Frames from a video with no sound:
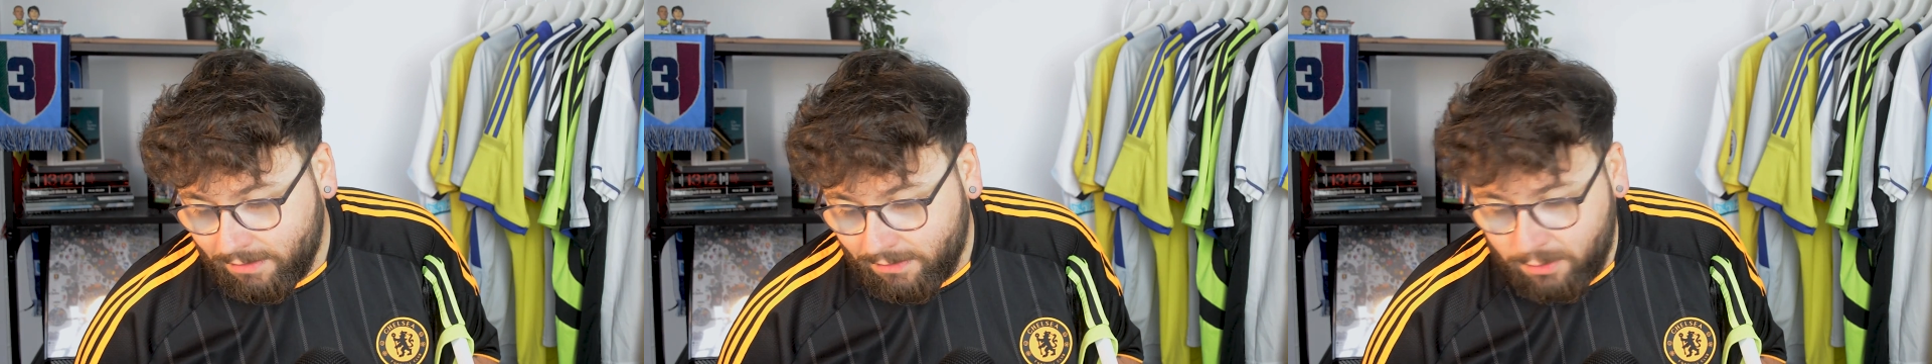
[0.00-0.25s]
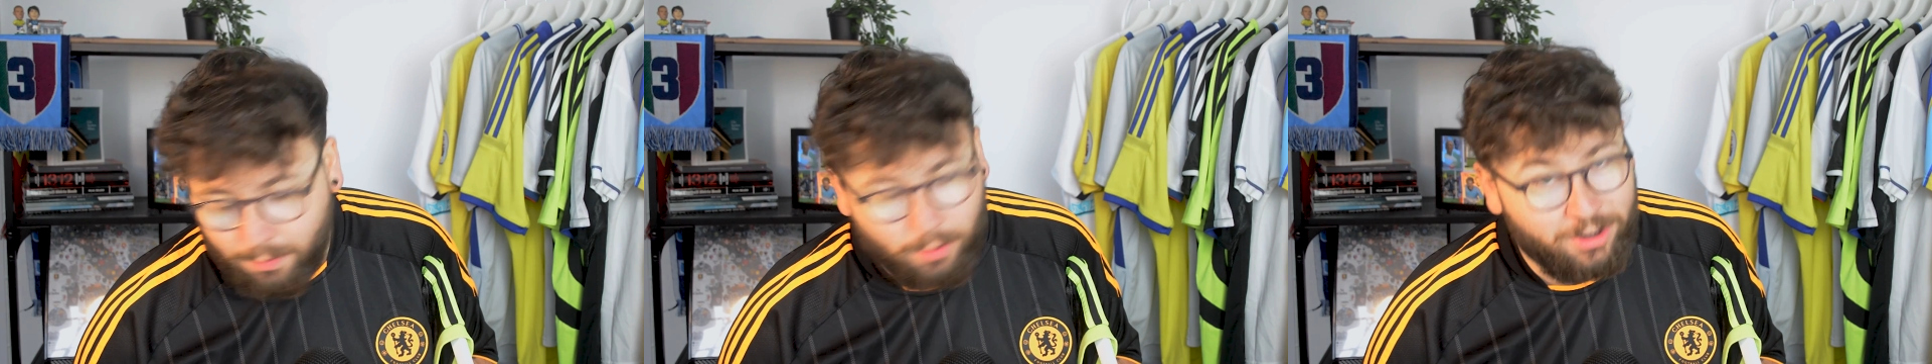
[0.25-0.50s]

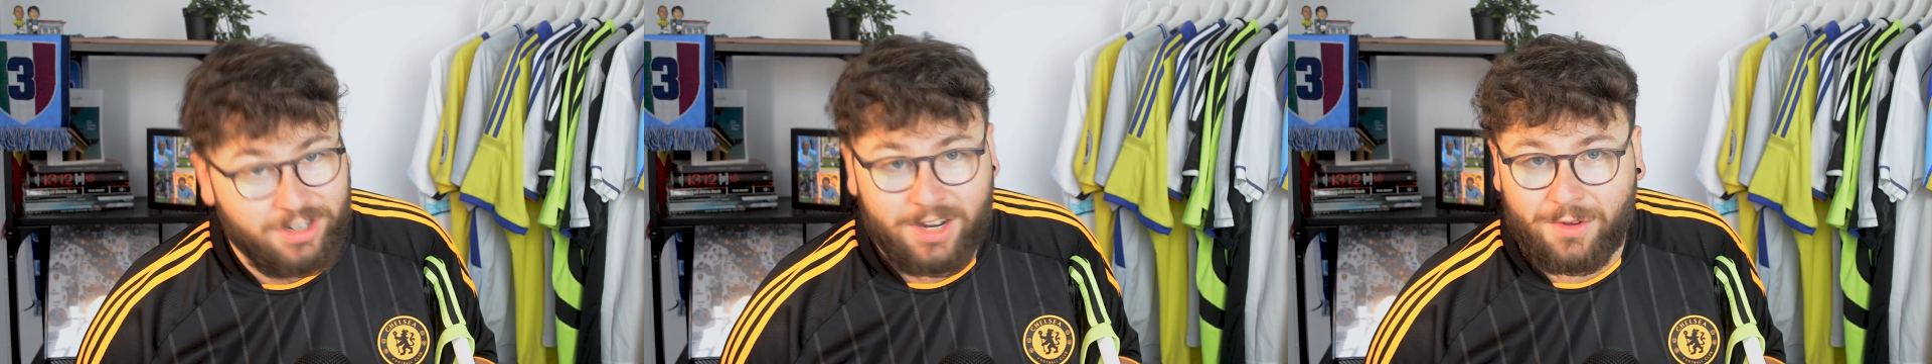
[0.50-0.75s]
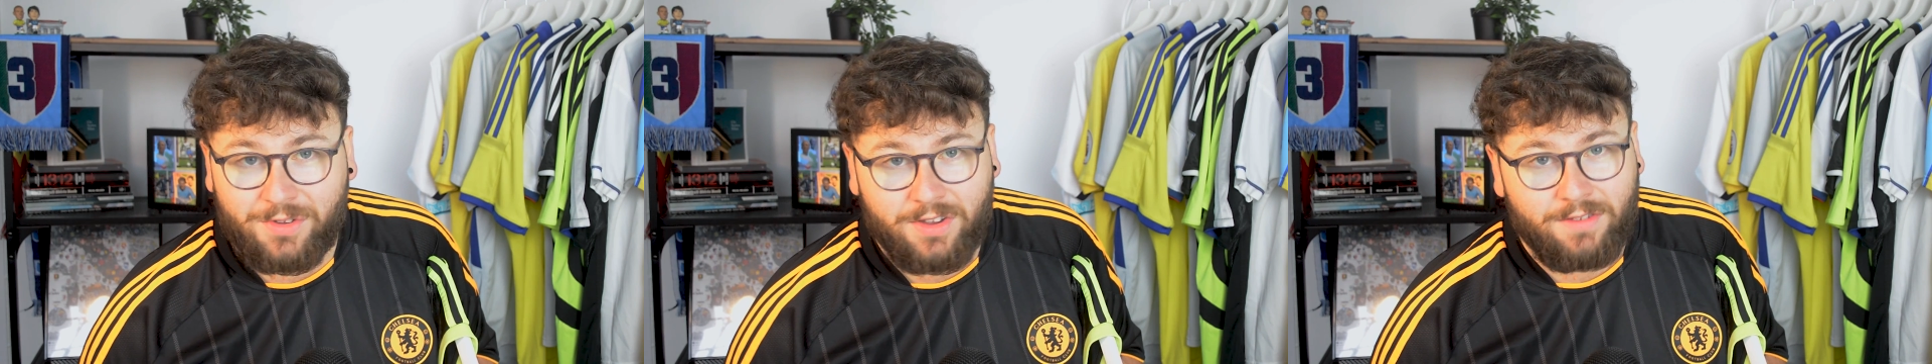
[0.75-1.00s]
supporting
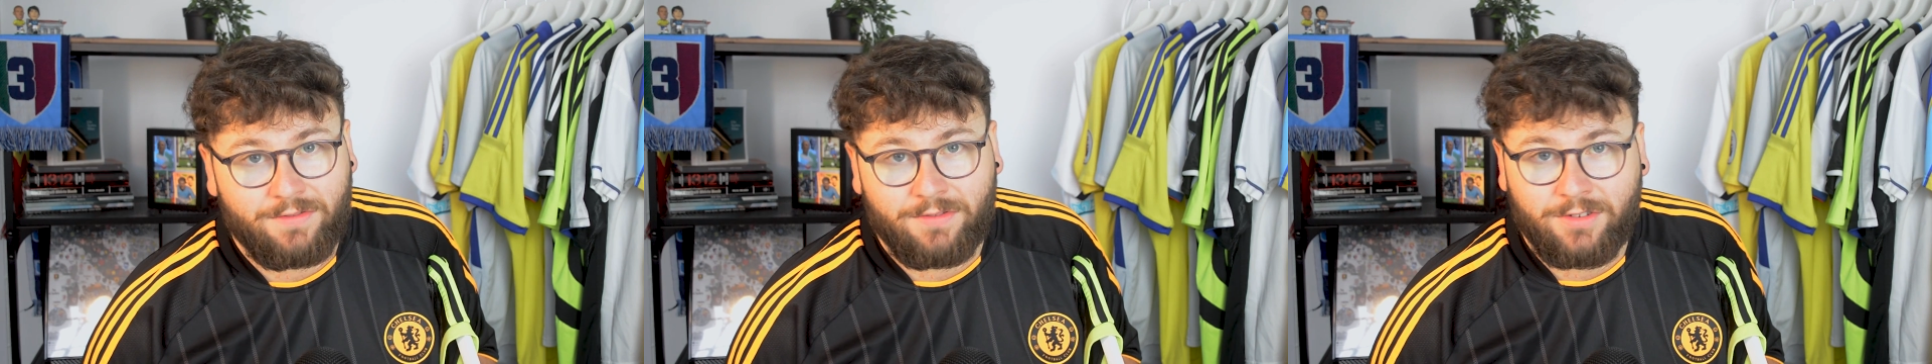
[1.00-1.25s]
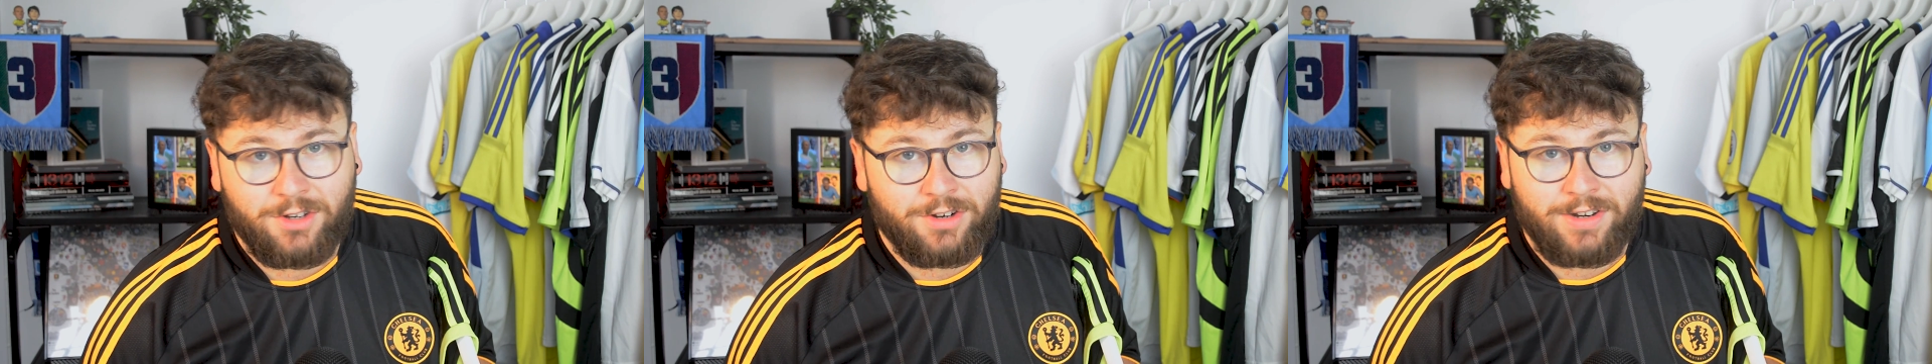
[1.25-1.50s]
Chelsea
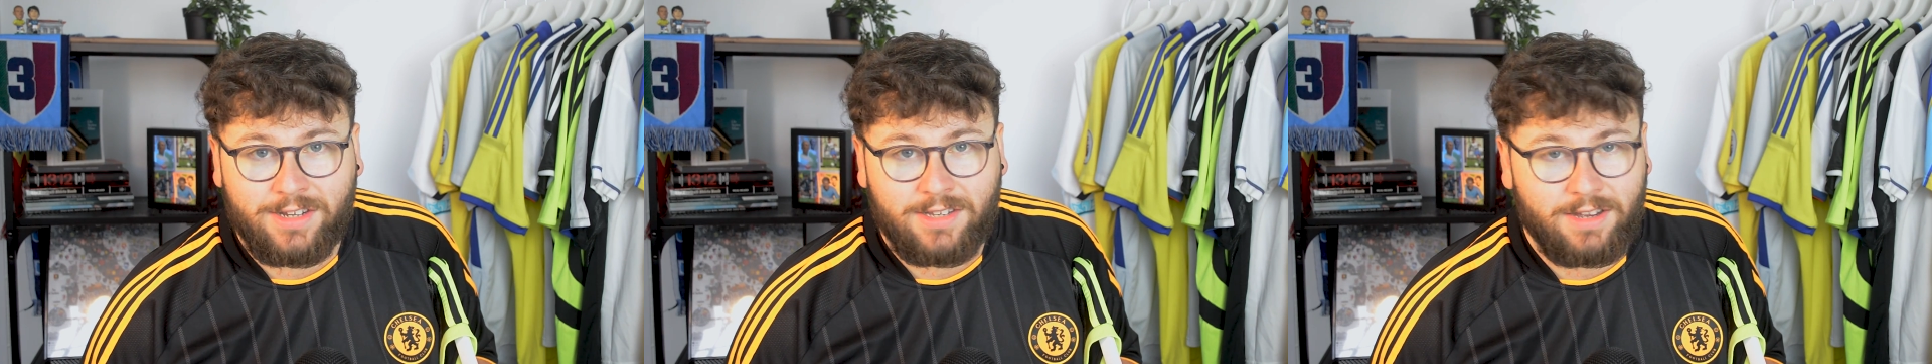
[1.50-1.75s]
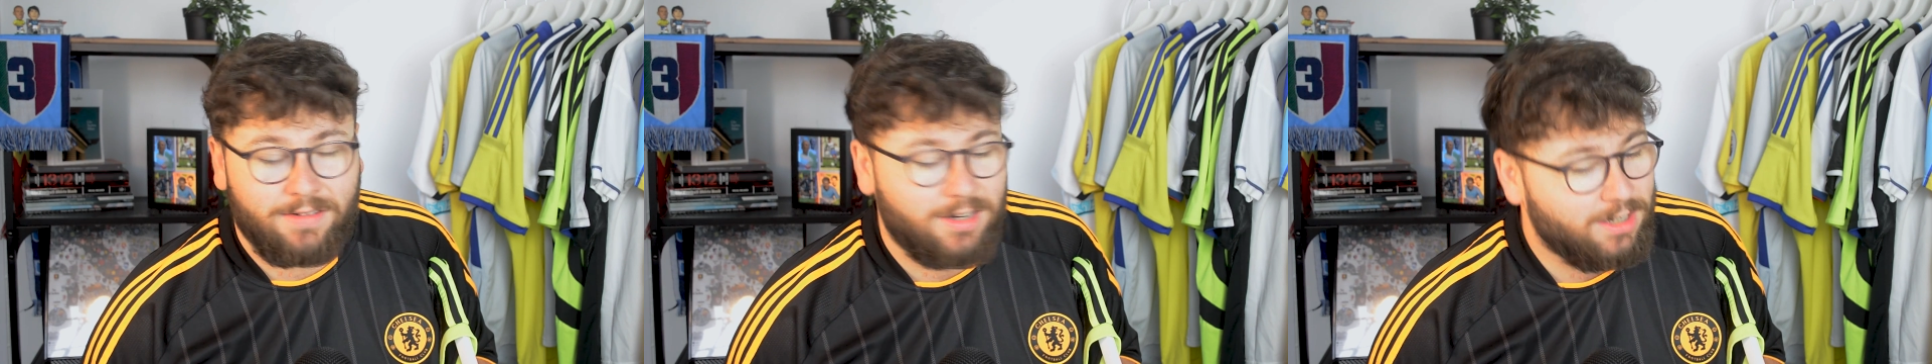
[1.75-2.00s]
during this
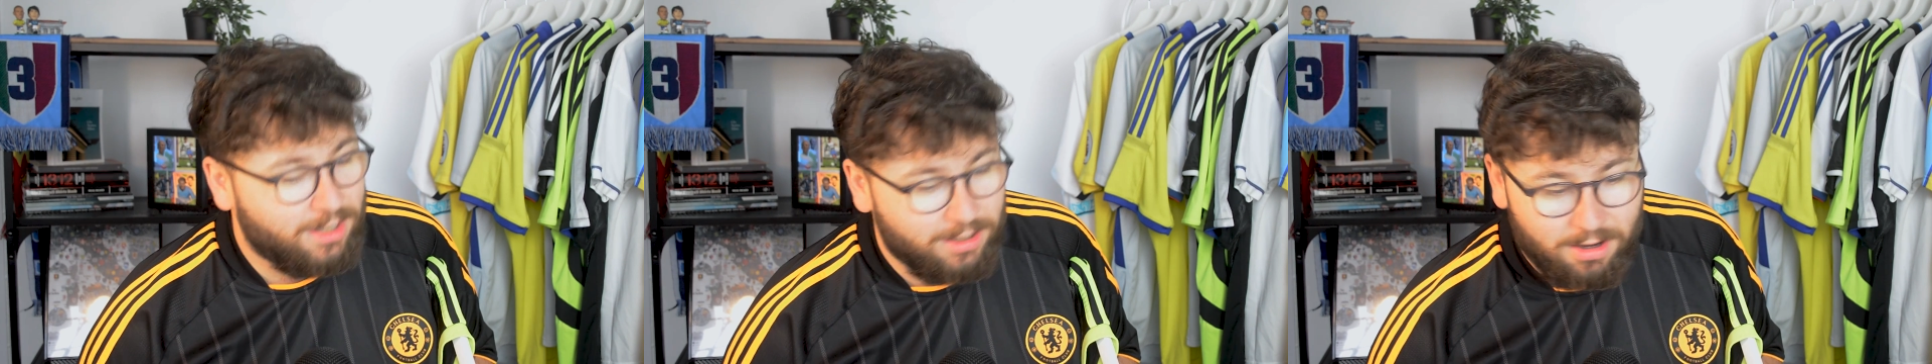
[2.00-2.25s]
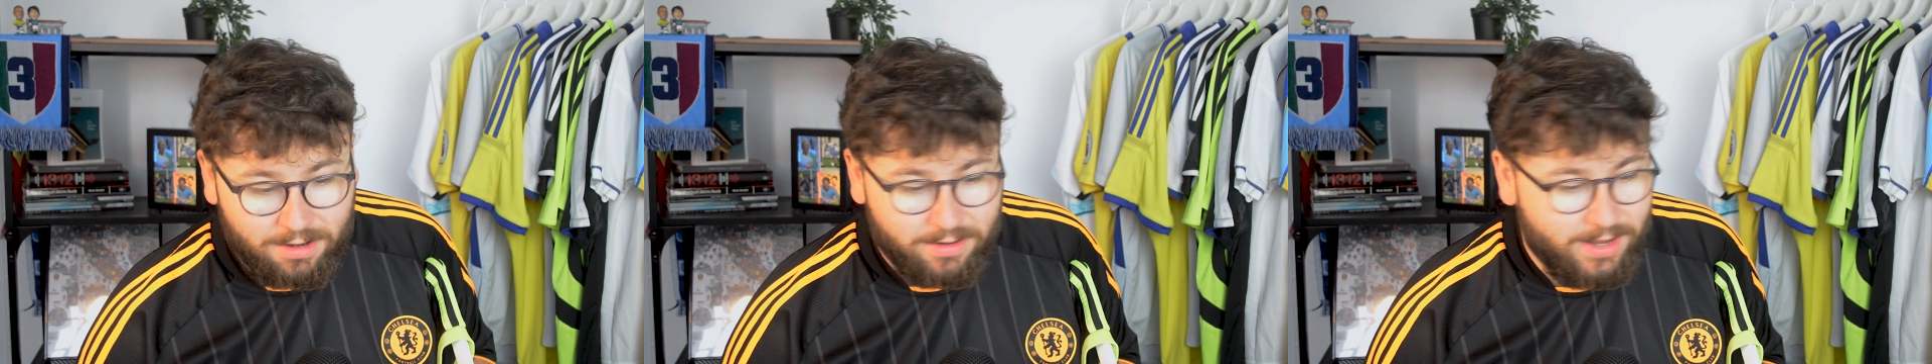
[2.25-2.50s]
era, the
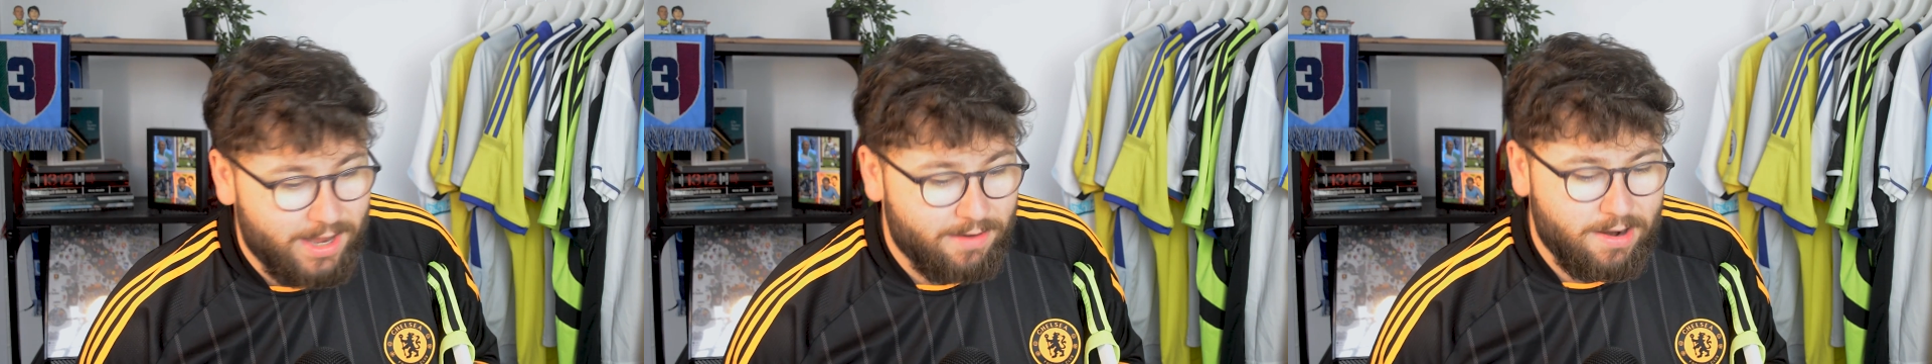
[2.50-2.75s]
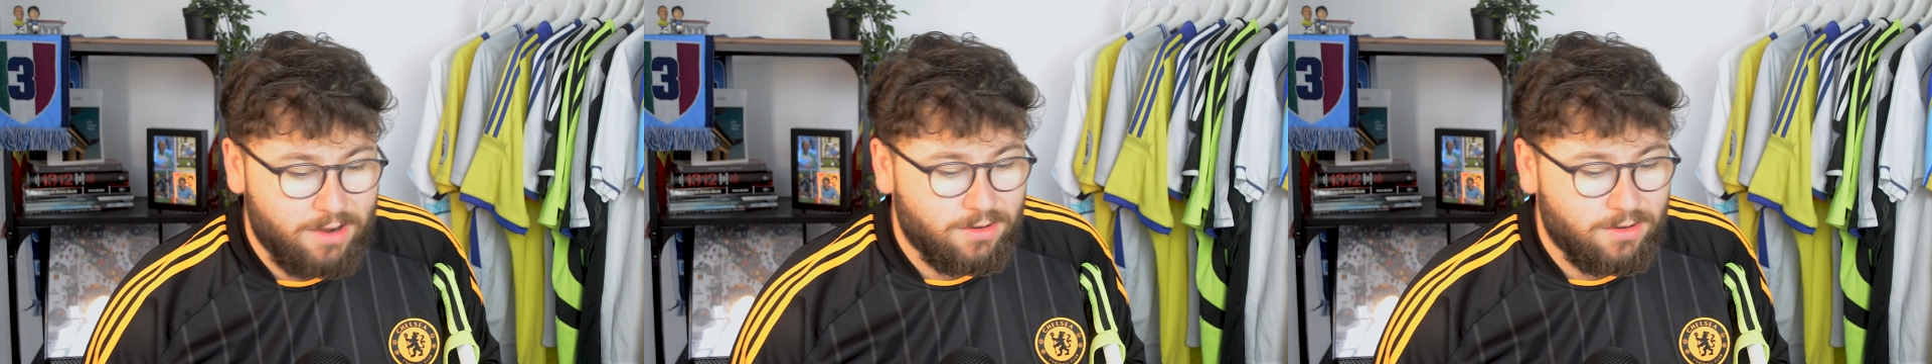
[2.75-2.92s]
Conte era.